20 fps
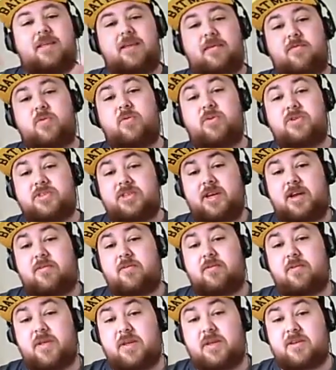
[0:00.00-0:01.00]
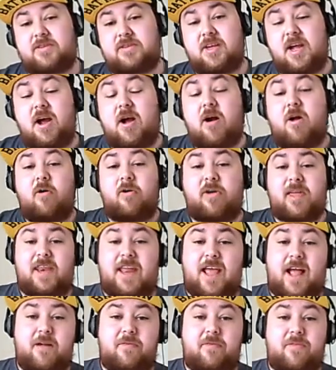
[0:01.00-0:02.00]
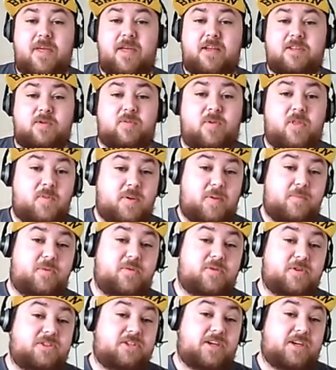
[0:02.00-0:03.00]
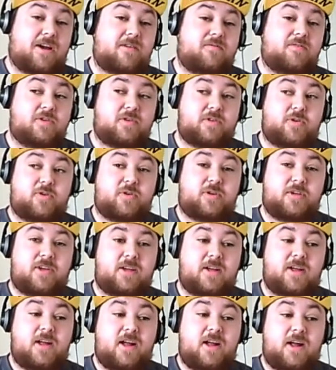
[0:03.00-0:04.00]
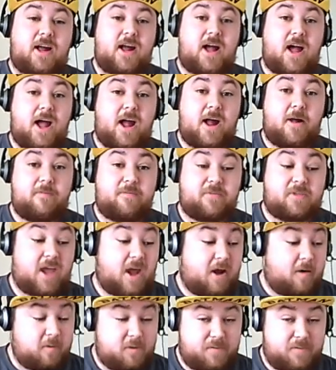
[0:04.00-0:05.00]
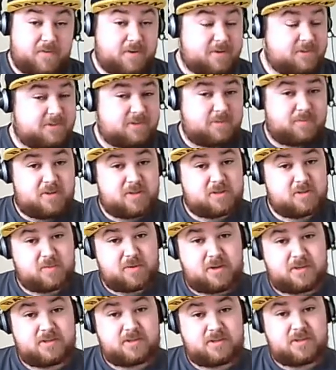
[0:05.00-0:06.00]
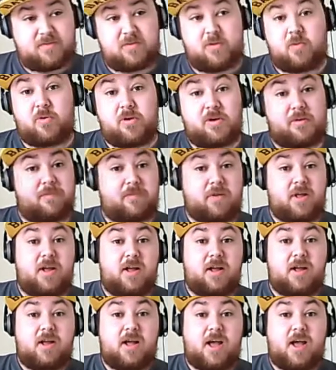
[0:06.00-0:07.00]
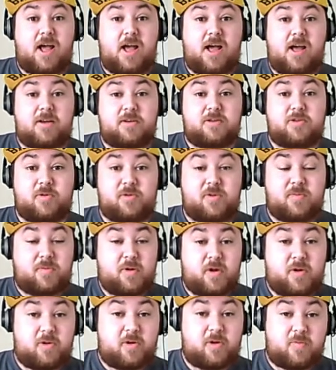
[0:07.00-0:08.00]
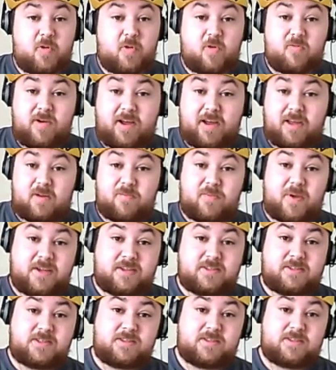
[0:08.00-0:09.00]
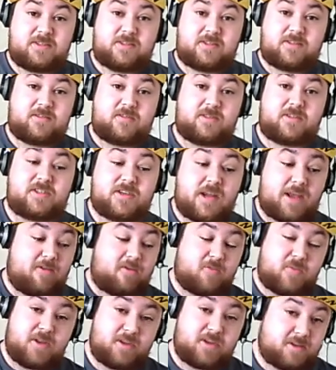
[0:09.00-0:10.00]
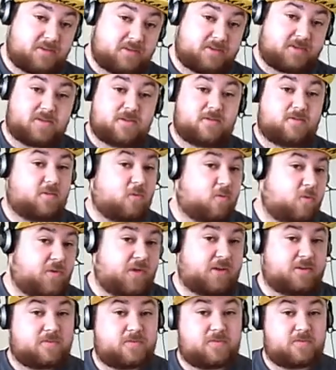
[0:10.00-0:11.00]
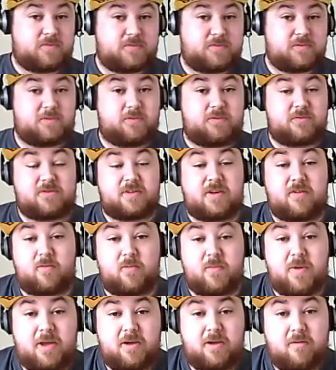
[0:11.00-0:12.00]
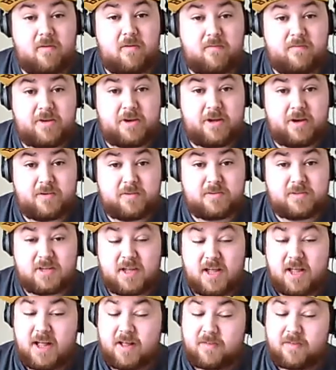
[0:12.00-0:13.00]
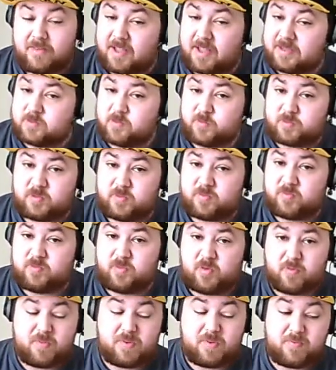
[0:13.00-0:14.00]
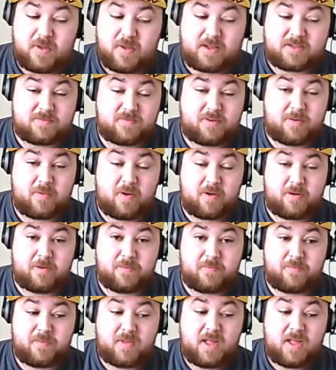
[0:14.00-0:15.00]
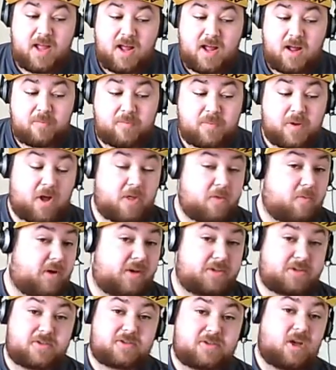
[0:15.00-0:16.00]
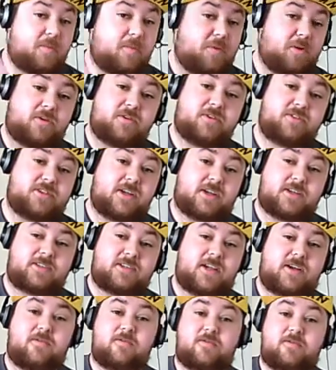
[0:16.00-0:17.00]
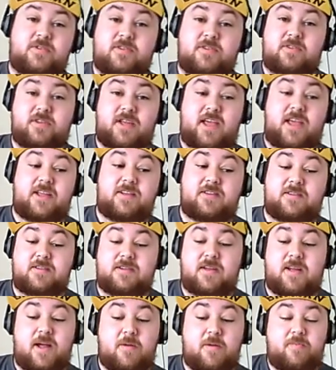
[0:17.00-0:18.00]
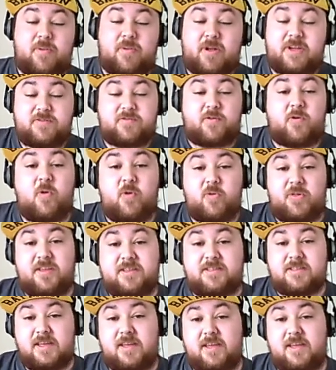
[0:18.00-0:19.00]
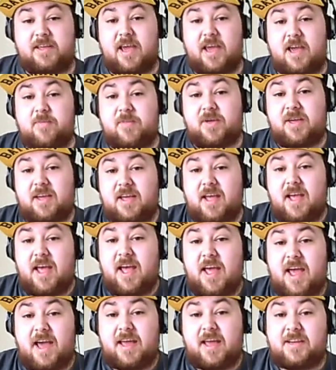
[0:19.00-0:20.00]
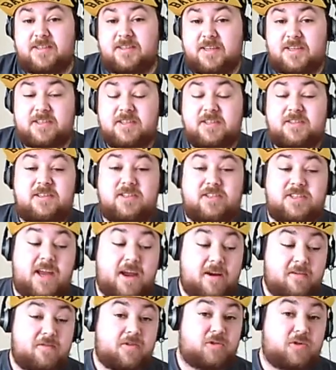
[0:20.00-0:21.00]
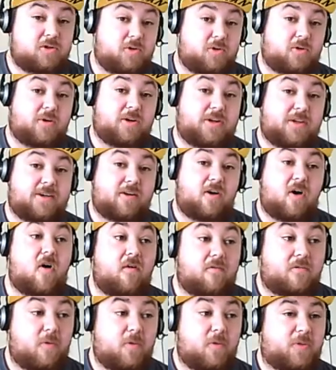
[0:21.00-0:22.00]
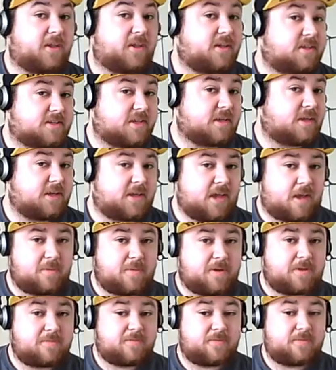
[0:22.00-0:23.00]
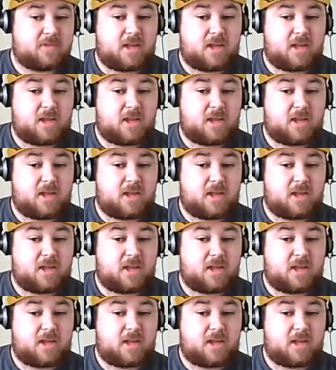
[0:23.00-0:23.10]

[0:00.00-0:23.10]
If you want to share it with us or get it out there so other people can share in the joy, get hold of us, submit to us. If you want to join the blog on a more regular basis and share your opinions and all that sort of stuff, or make your own videos, that's also, you'll be massively welcome. But otherwise, just come along and check us out. It's a place for all things geeky gaming, and essentially to share in the joy of all things geeky gaming.